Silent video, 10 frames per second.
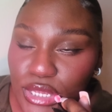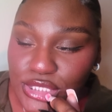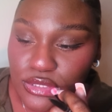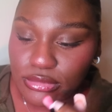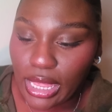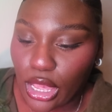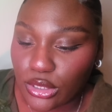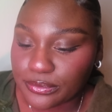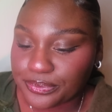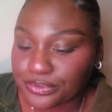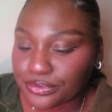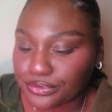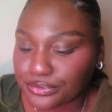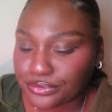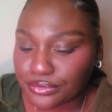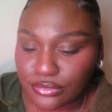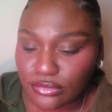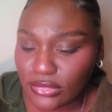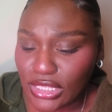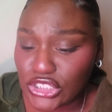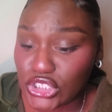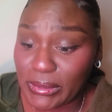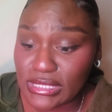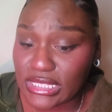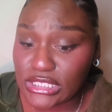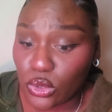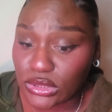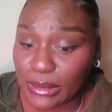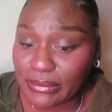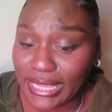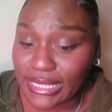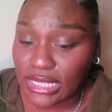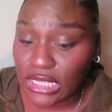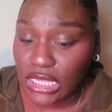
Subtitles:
So now she basically told him like